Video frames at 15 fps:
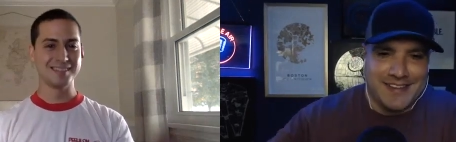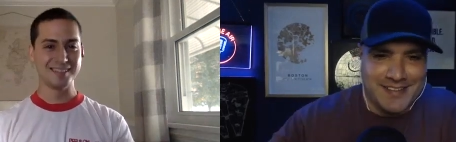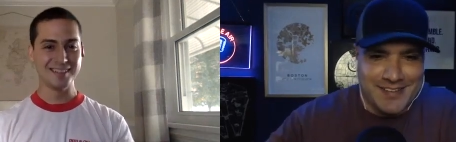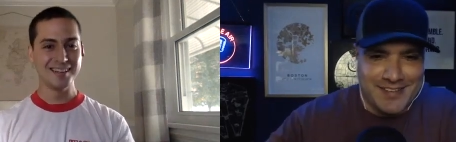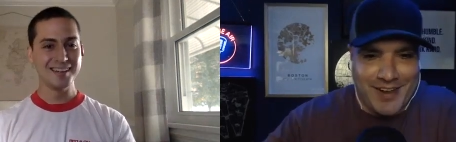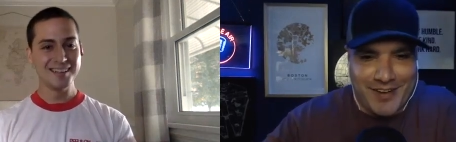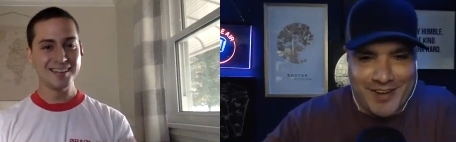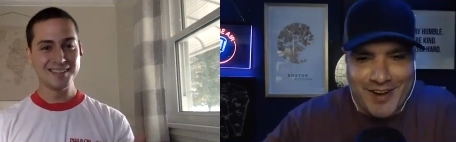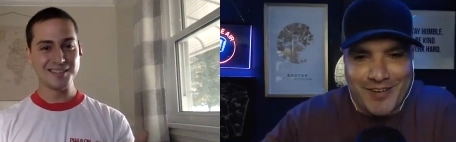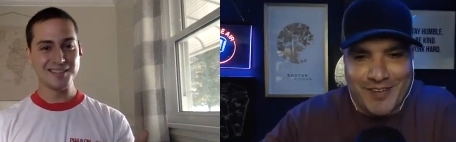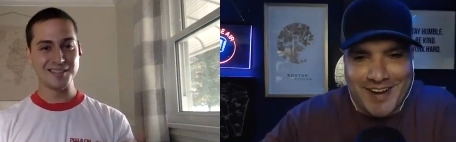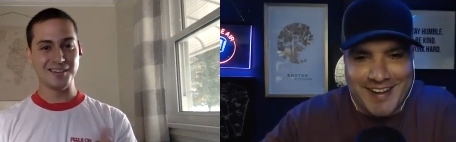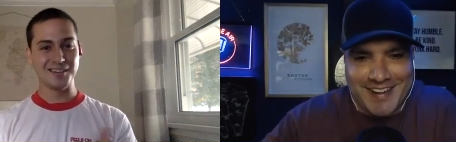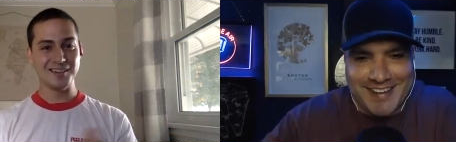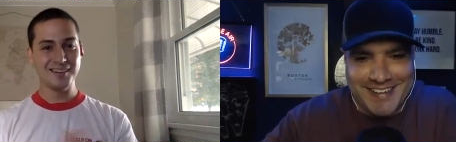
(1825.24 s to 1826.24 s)
Speaker 1: yeah, I know,
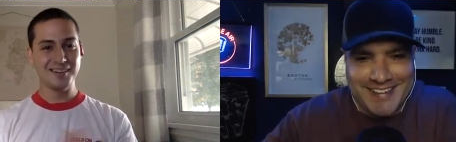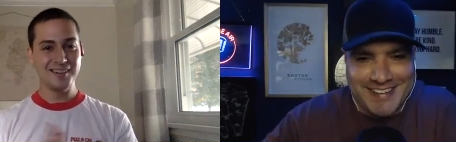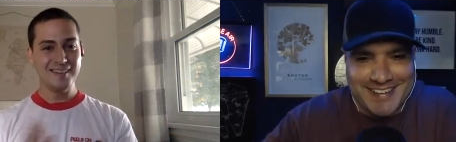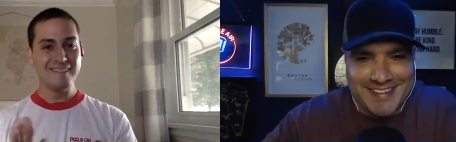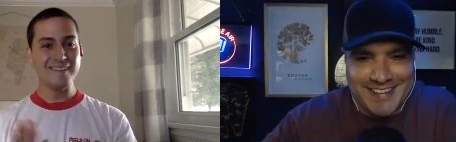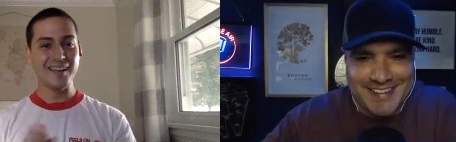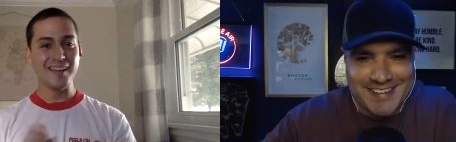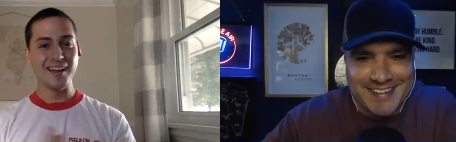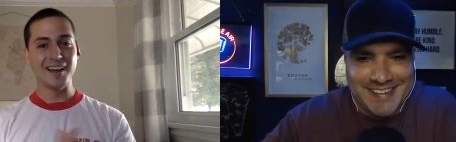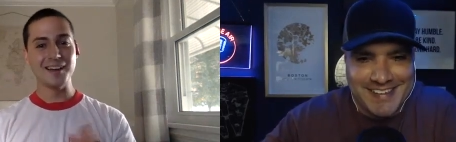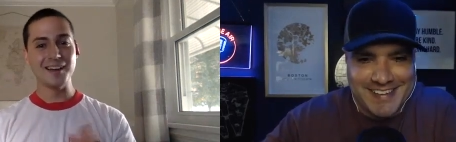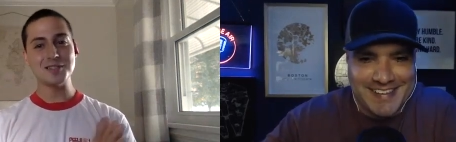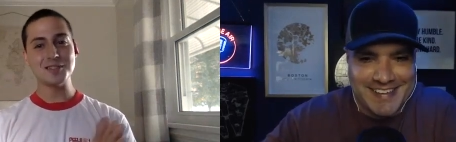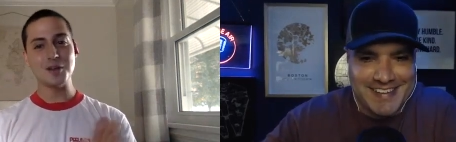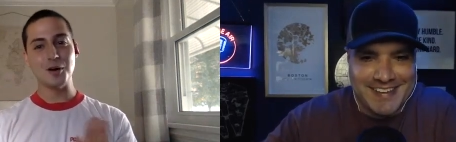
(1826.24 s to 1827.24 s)
right?
Speaker 2: Yeah.
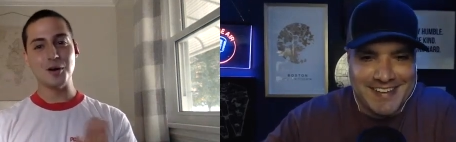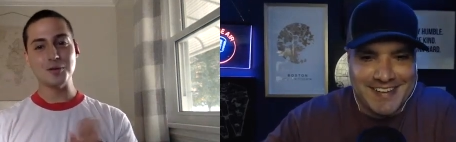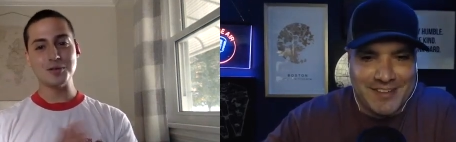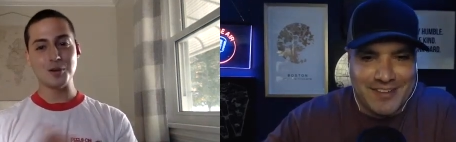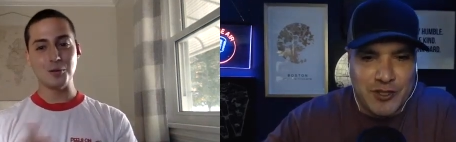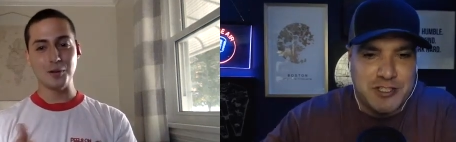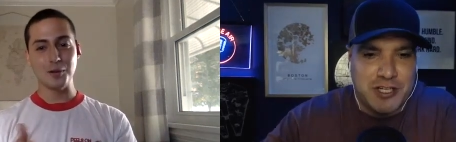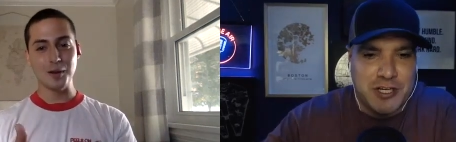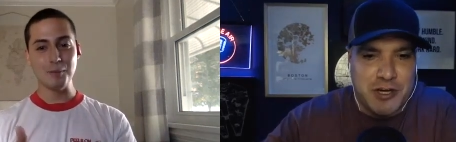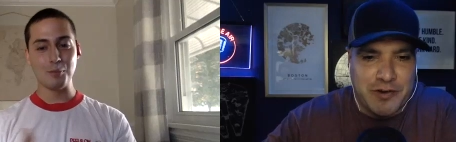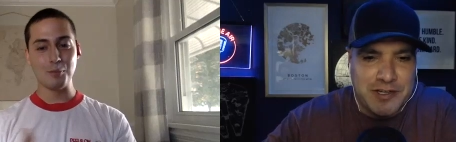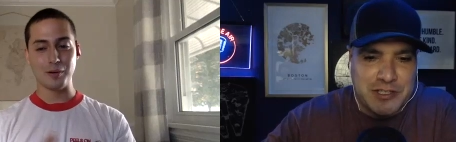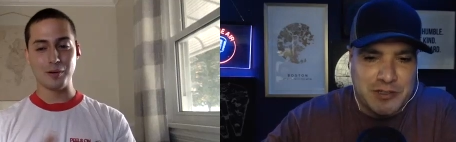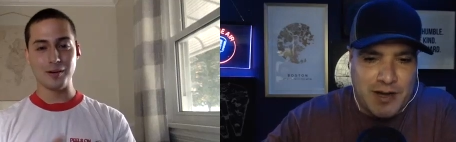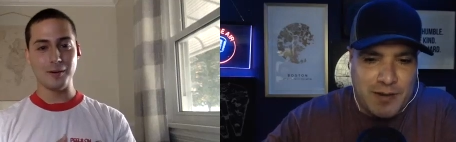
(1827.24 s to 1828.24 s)
So, so it's on your
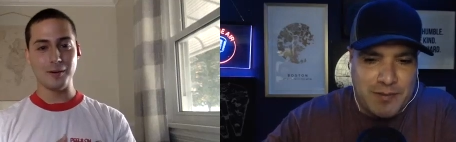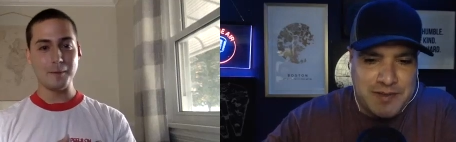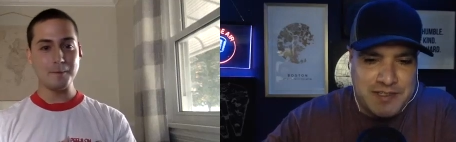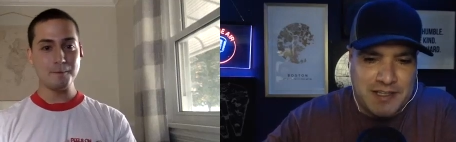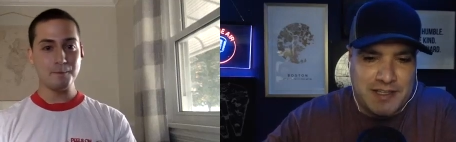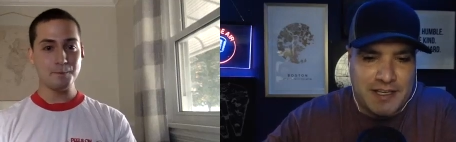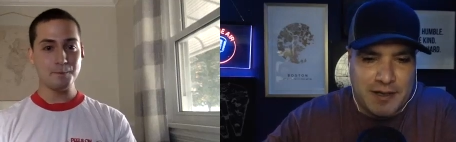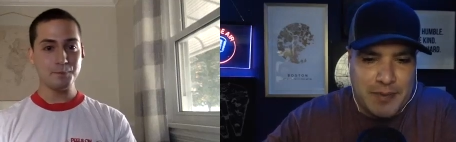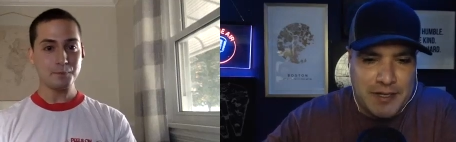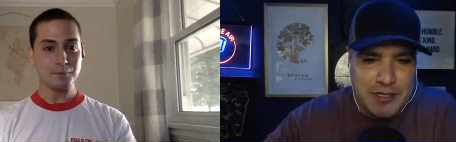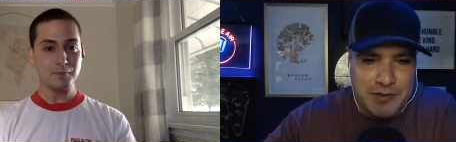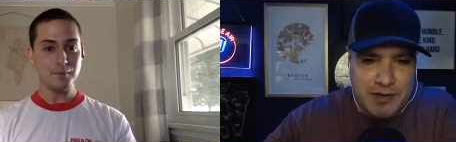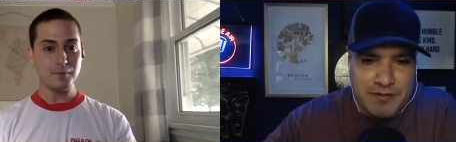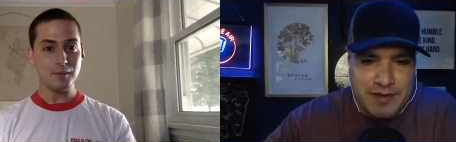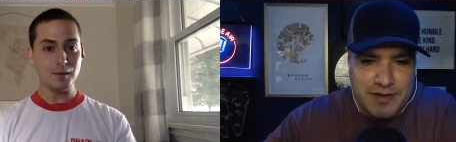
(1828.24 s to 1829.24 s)
Speaker 1: Instagram, isn't it? Like a
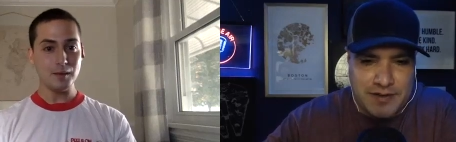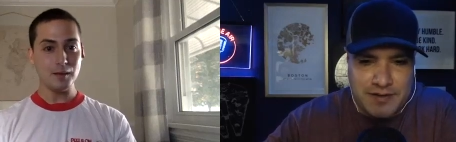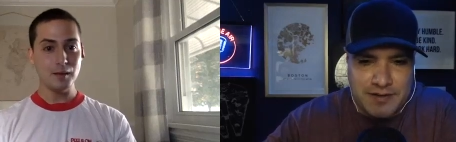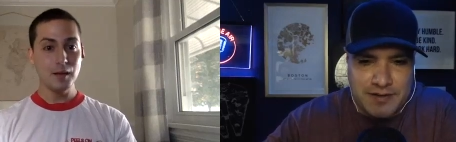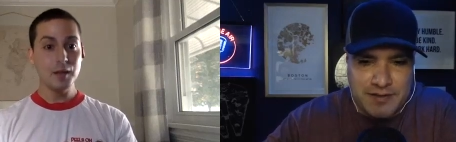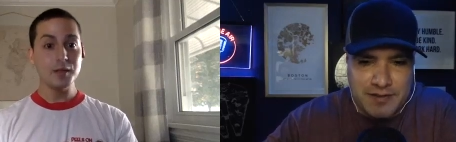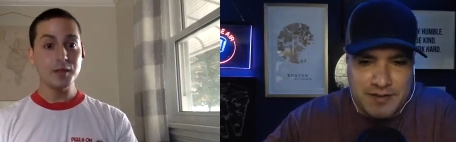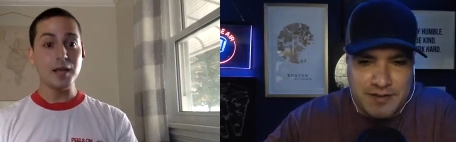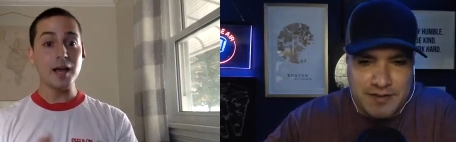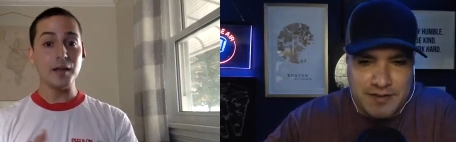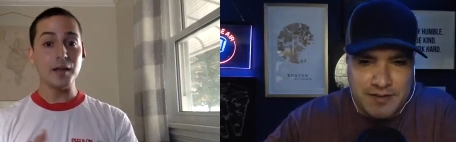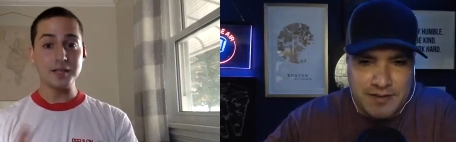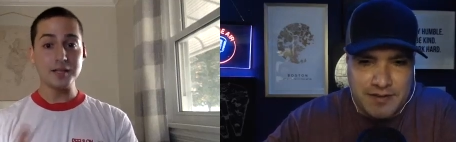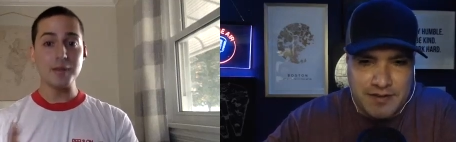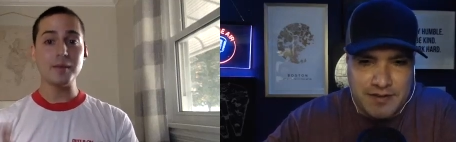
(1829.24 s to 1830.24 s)
picture of it.
Speaker 2: Yeah,
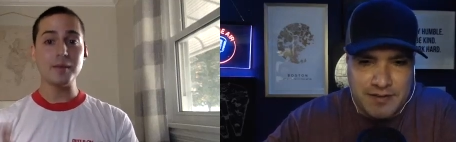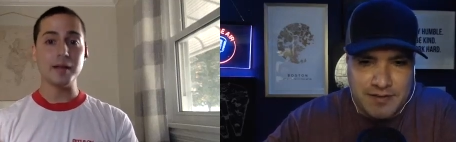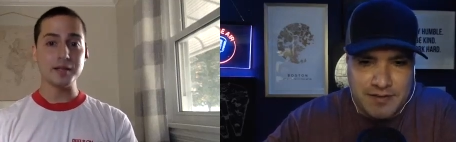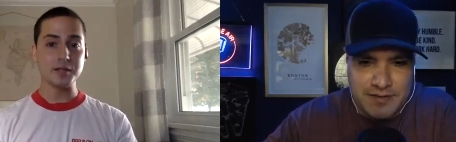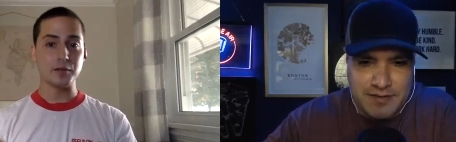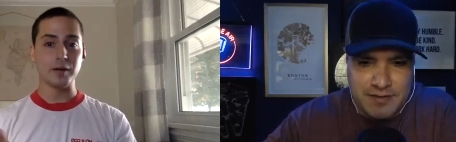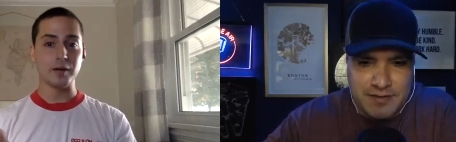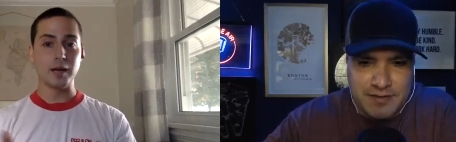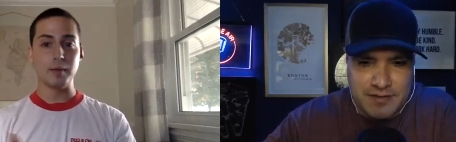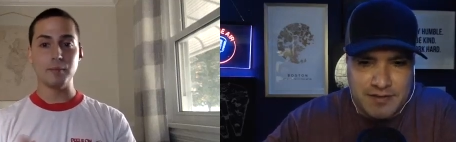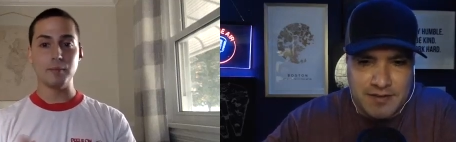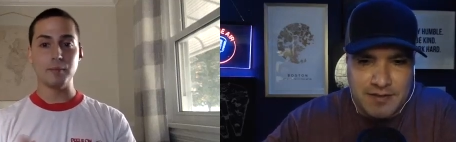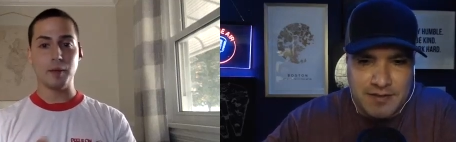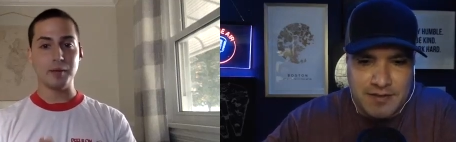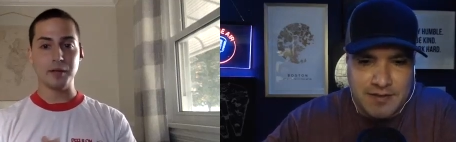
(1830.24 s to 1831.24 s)
it's on my Instagram.
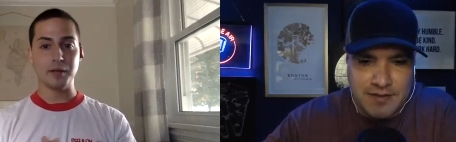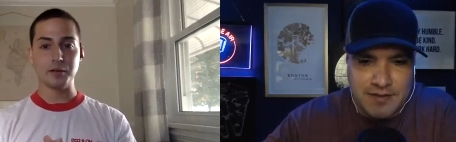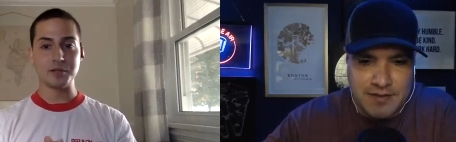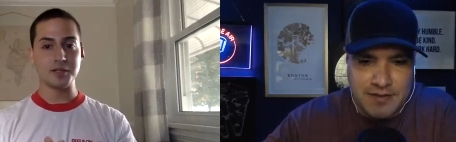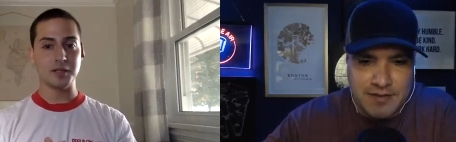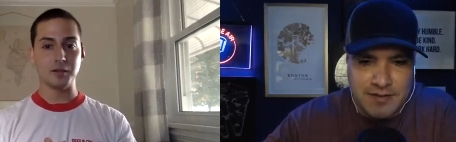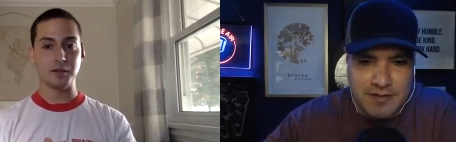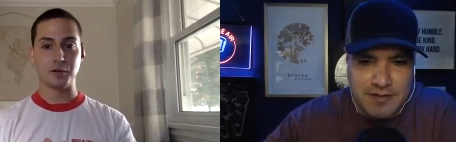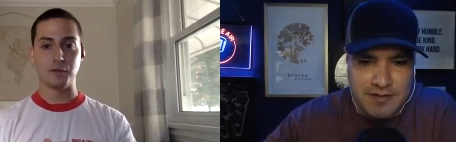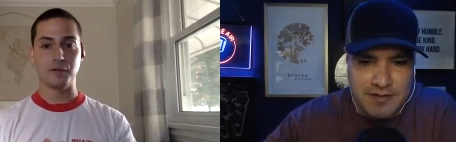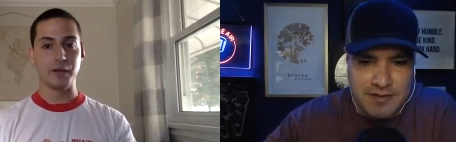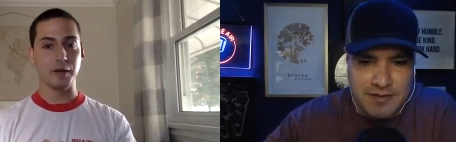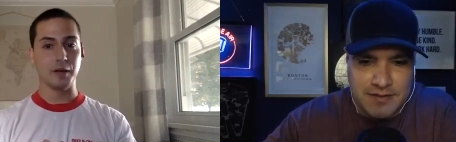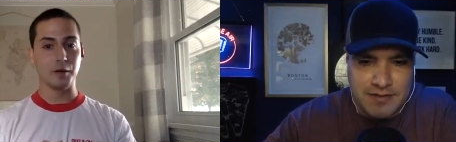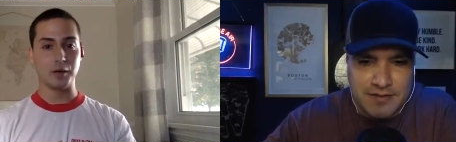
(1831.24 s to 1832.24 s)
I mean, you'll see little
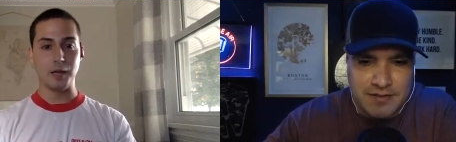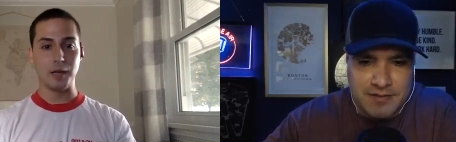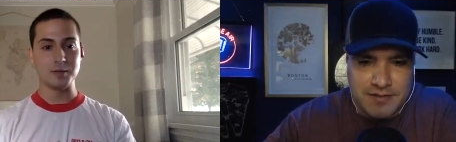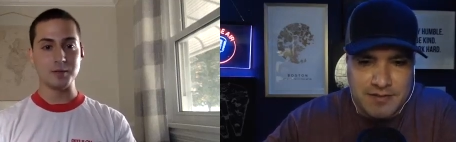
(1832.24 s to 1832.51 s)
video clips